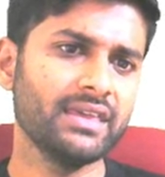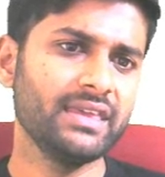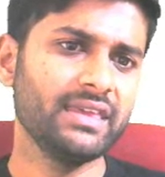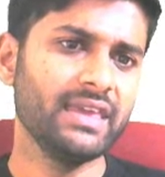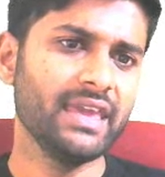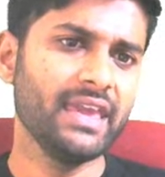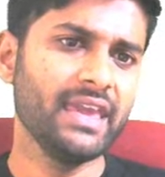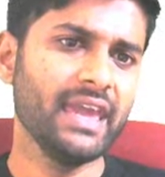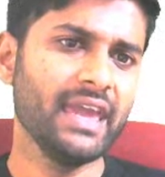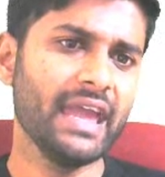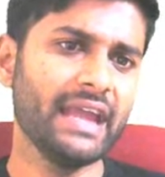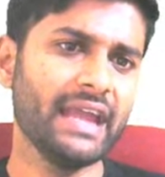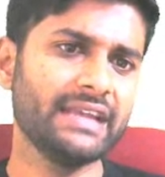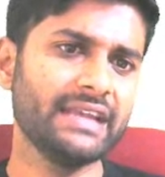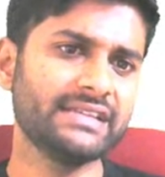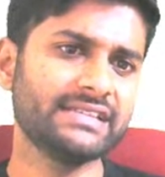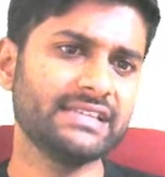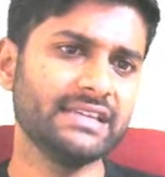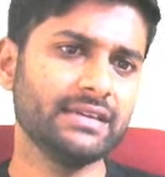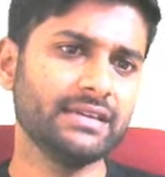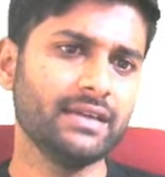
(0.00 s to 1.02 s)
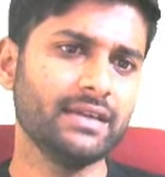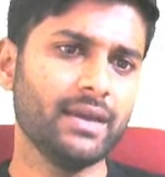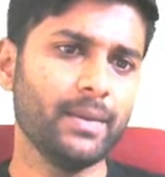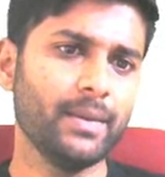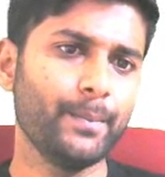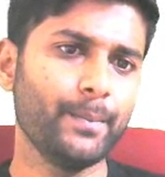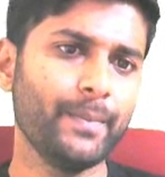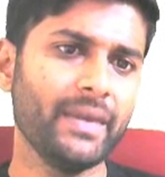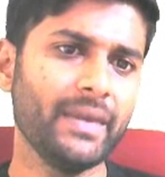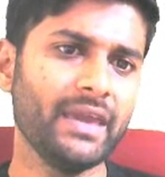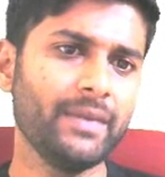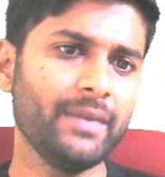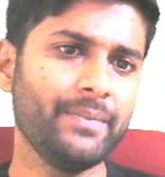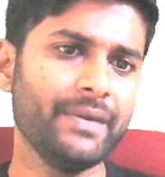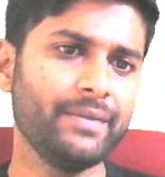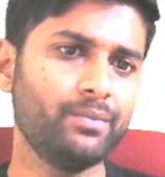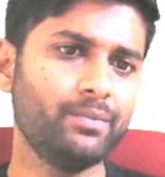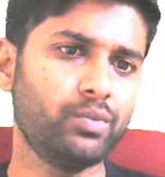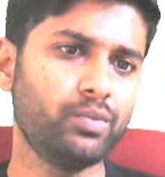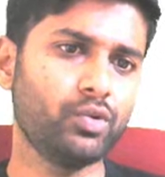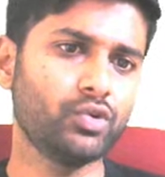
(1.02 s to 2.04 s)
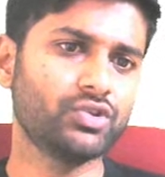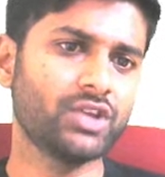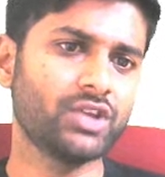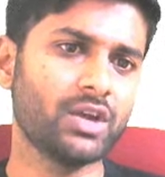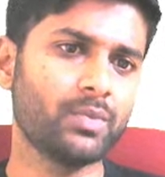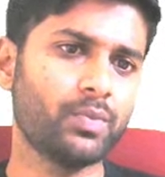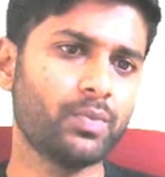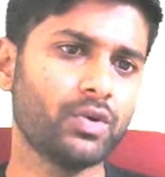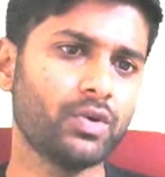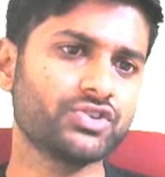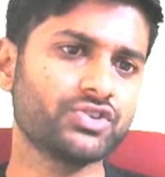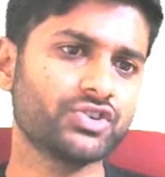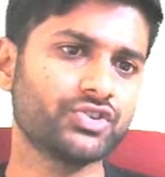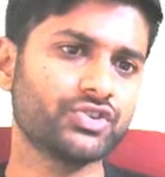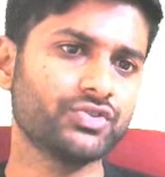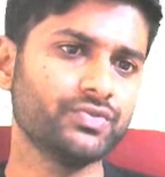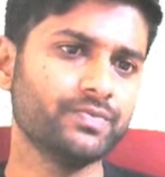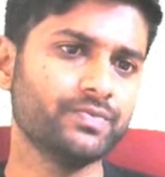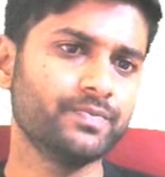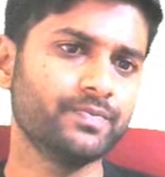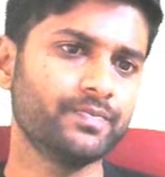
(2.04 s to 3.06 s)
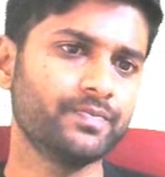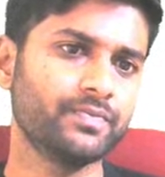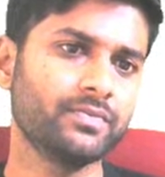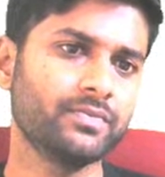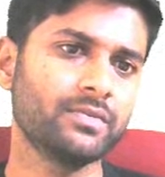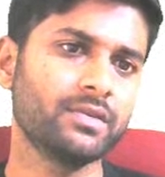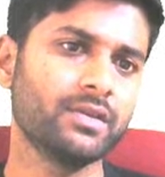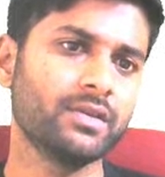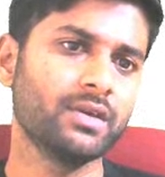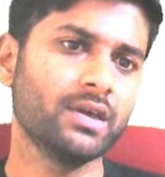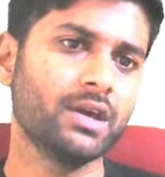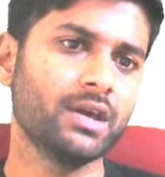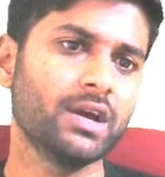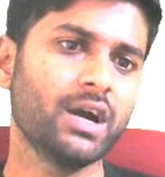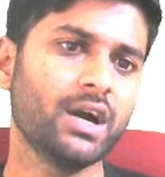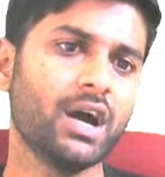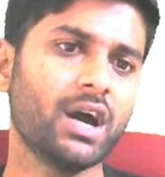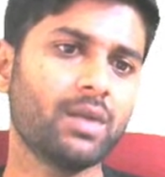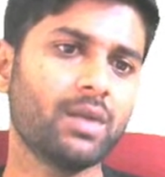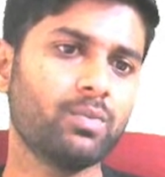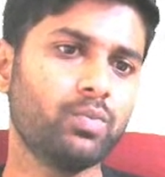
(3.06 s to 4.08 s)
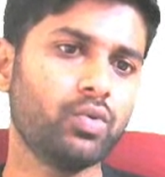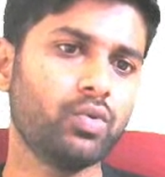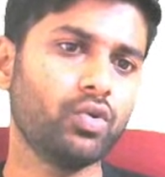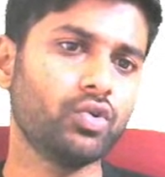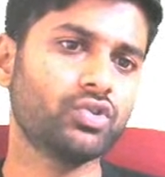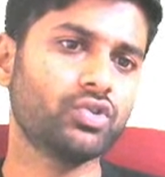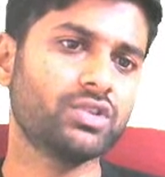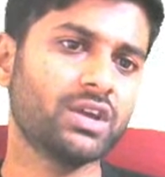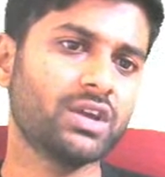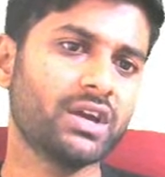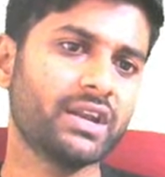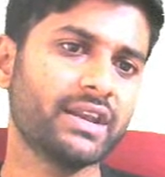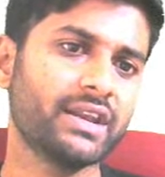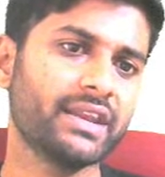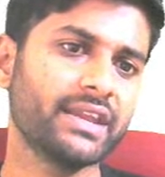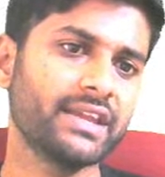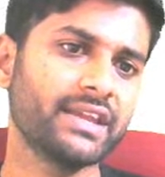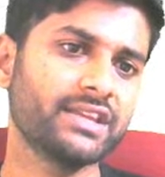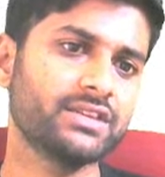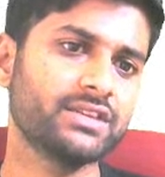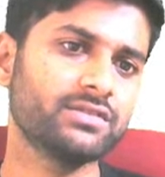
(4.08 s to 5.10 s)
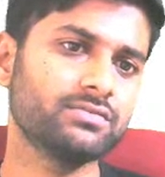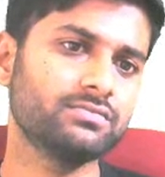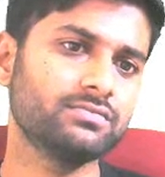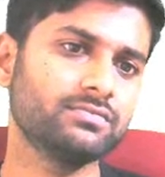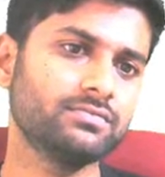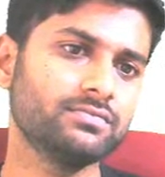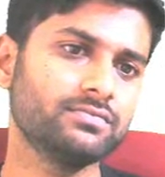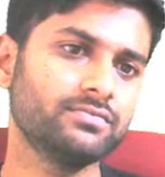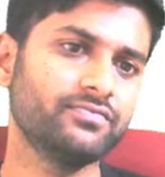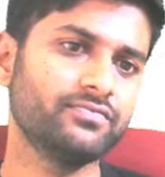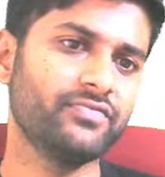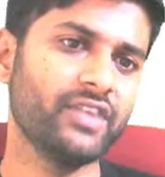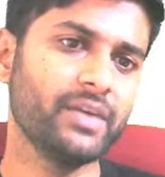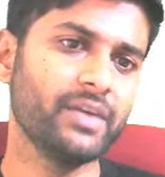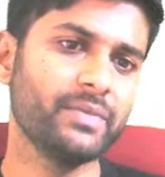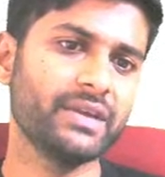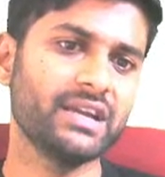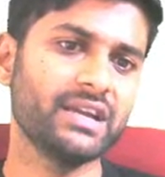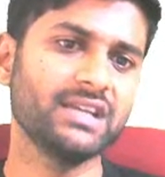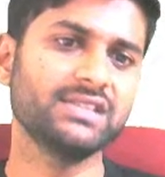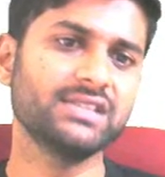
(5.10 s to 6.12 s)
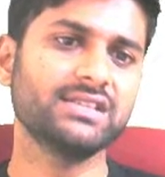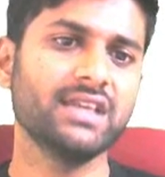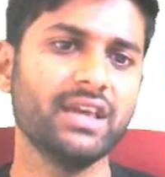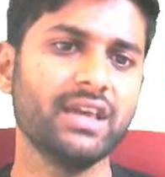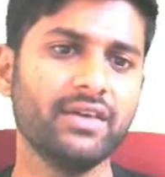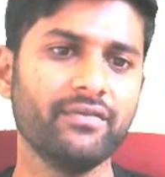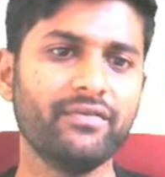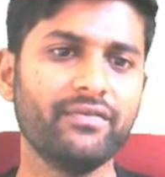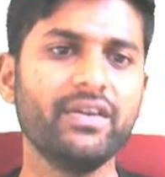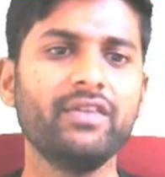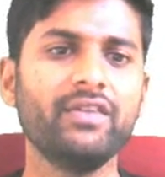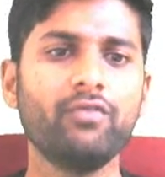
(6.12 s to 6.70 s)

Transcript: a and c, maybe both are positive or both are negative. Why? Because we